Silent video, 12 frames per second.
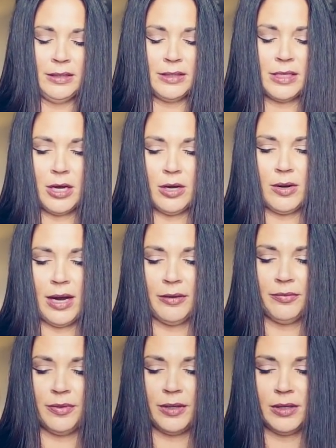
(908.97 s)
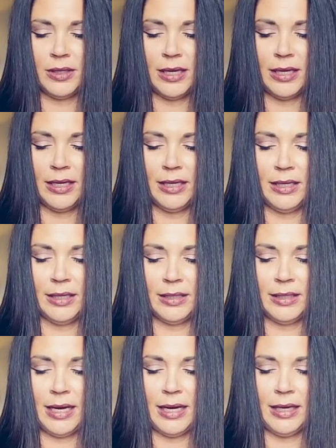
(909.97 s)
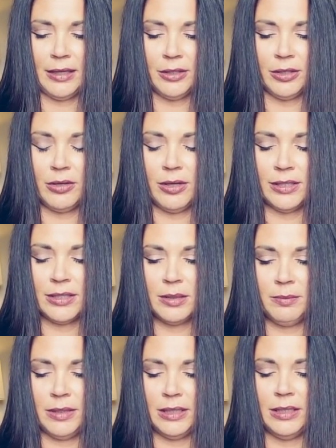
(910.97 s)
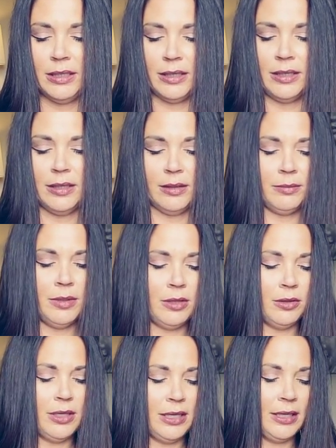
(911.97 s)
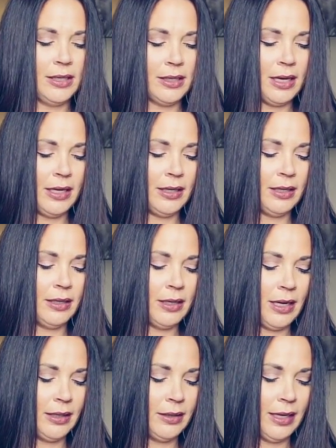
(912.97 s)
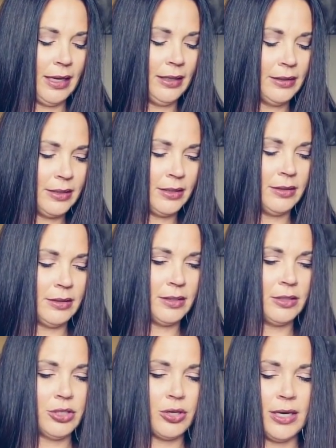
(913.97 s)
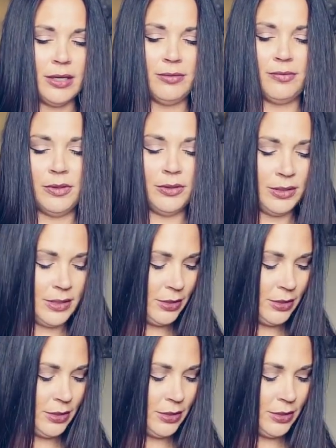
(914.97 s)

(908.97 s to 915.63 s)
So I feel like, yeah, you're going to be um, honing in on, on that to, to try and feel the